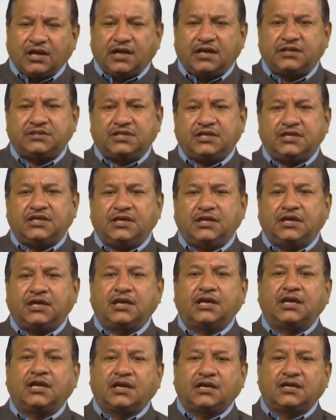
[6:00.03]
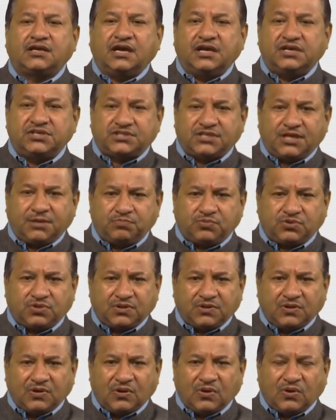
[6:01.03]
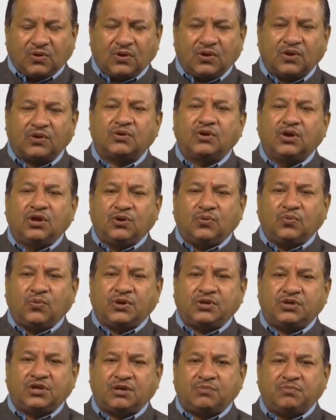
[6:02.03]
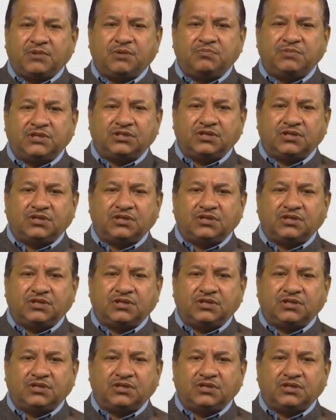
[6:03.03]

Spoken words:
the concept or whatever may be